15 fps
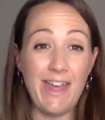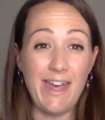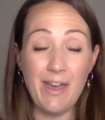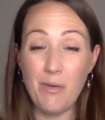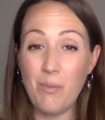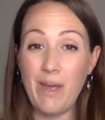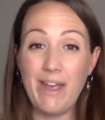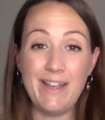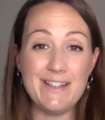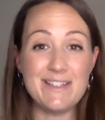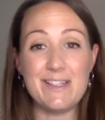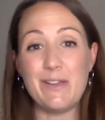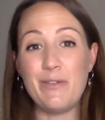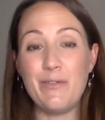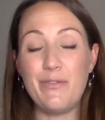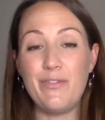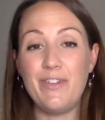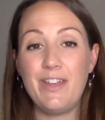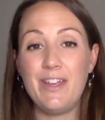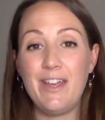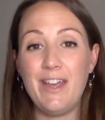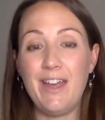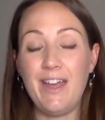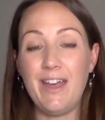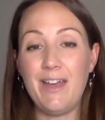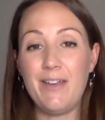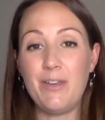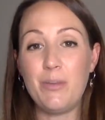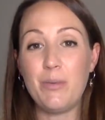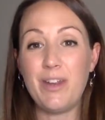They're ways of
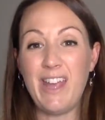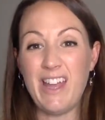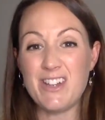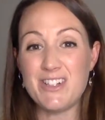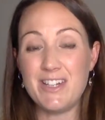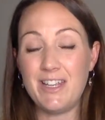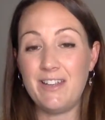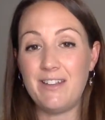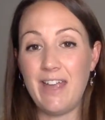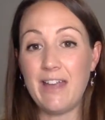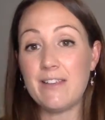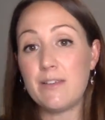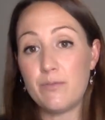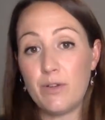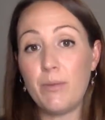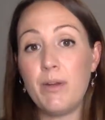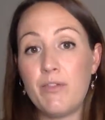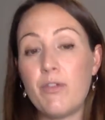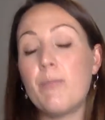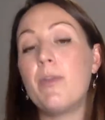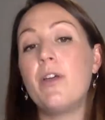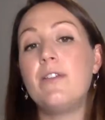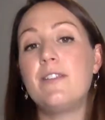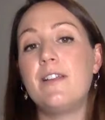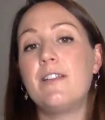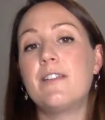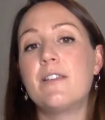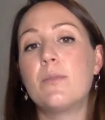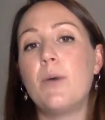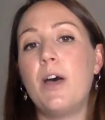uh, your body actually gets fluid from those
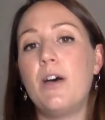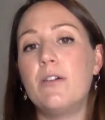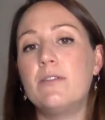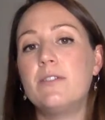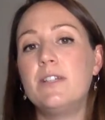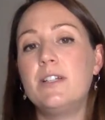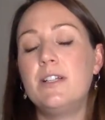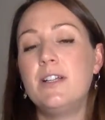things as well.